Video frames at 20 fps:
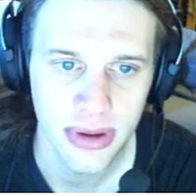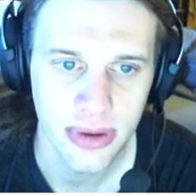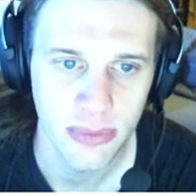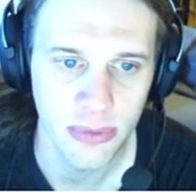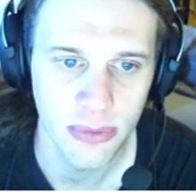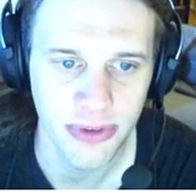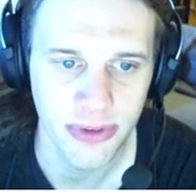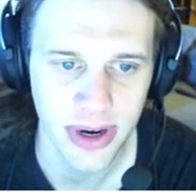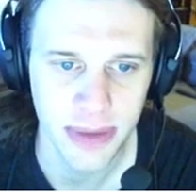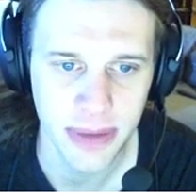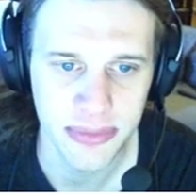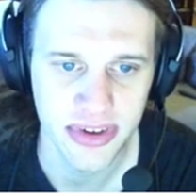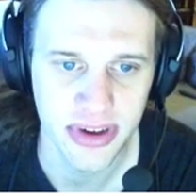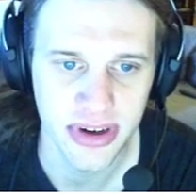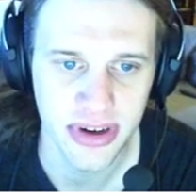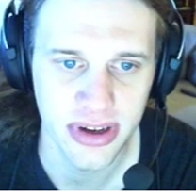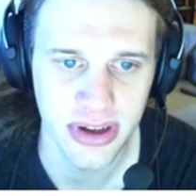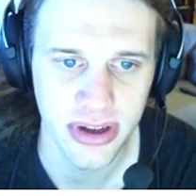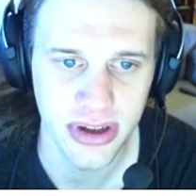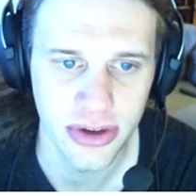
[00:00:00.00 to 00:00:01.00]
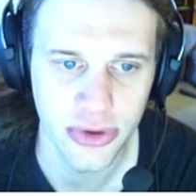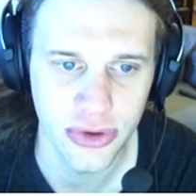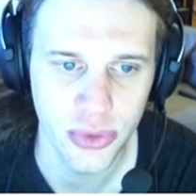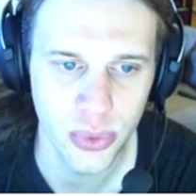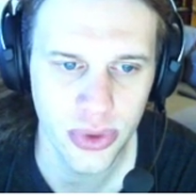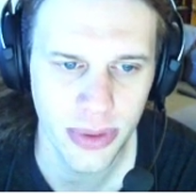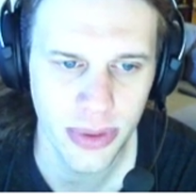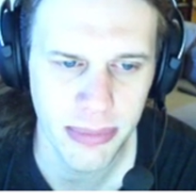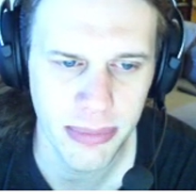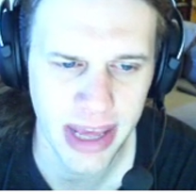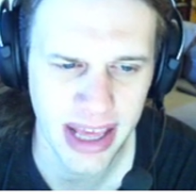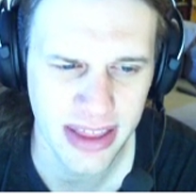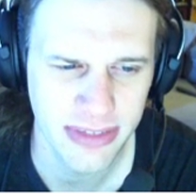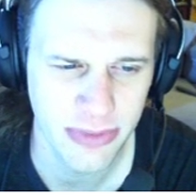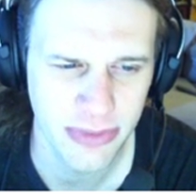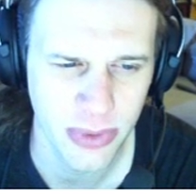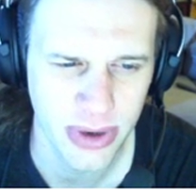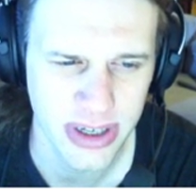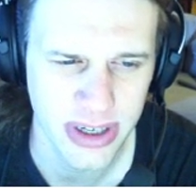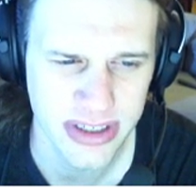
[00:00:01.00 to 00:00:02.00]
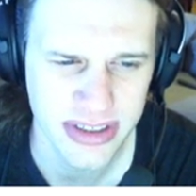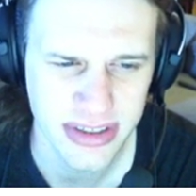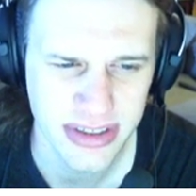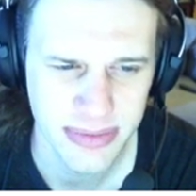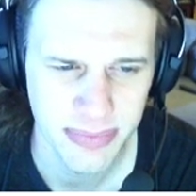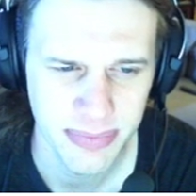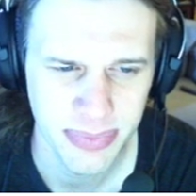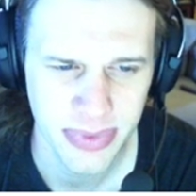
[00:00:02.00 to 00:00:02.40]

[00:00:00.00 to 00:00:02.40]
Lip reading: Wolfram's going to do the math for us,